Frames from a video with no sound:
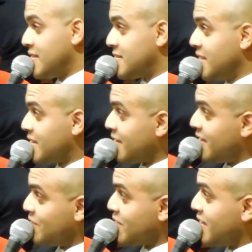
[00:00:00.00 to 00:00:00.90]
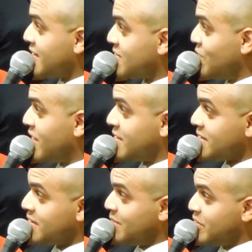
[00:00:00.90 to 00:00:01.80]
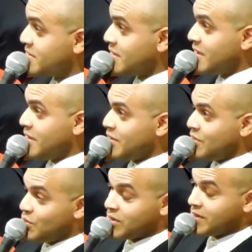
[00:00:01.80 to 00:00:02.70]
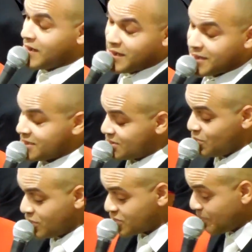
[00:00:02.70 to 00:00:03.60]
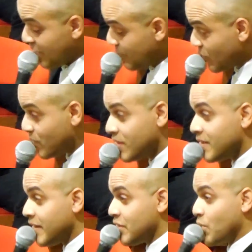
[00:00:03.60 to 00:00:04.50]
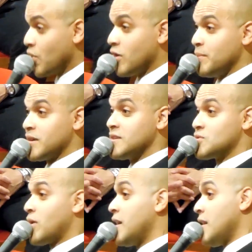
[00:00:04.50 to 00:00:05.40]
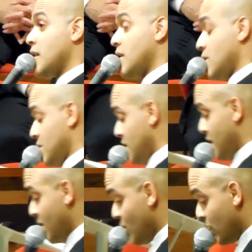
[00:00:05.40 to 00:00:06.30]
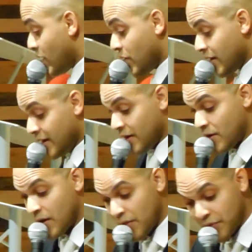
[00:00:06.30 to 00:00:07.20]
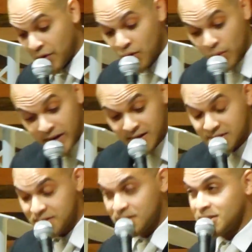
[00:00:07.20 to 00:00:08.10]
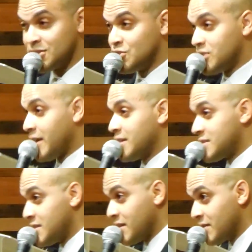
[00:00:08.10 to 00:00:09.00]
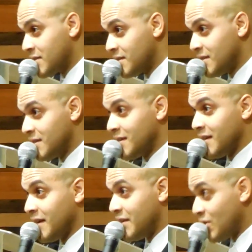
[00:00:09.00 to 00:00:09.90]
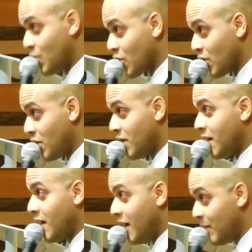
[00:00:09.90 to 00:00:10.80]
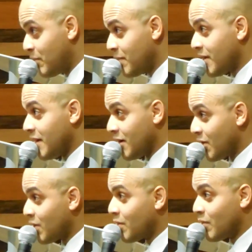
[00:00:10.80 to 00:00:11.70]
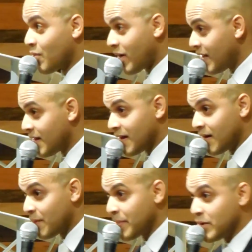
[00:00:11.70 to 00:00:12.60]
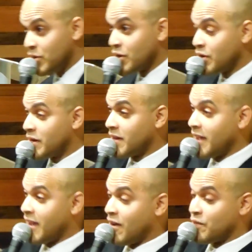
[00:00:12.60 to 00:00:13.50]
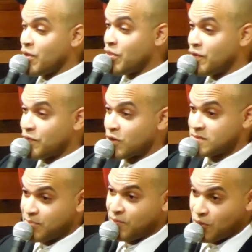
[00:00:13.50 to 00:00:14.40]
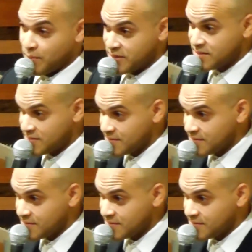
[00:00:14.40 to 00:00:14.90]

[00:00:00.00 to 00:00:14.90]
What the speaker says: I had to take kind of a guess of what I think the number is. You are the luckiest 200 people in the world, because right now, we're going to get the greatest jazz singer in the world up here right now, and you're going to have the first performance